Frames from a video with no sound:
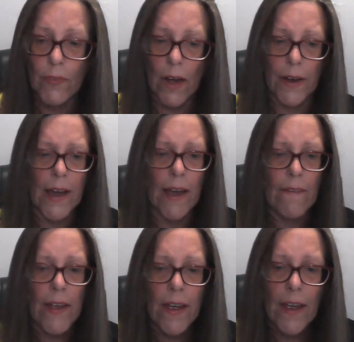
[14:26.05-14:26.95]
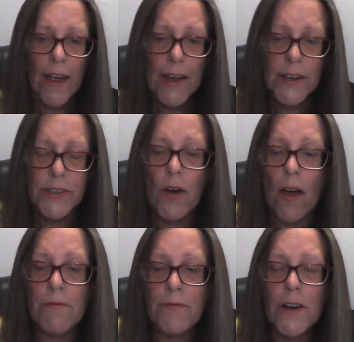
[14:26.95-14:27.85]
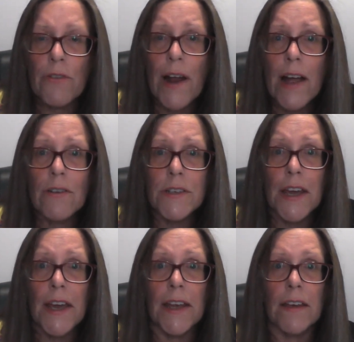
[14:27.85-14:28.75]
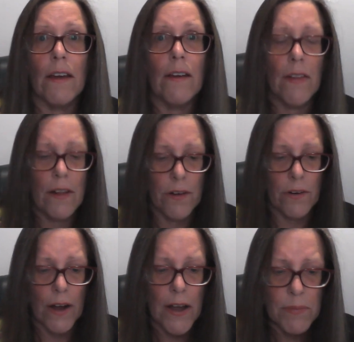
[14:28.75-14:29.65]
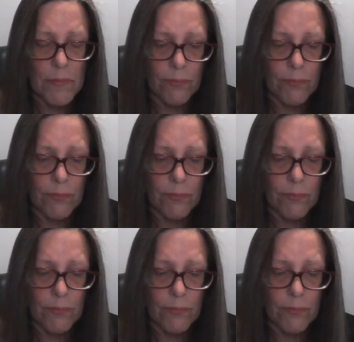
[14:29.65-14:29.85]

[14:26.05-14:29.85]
Okay, time for grounding. All right,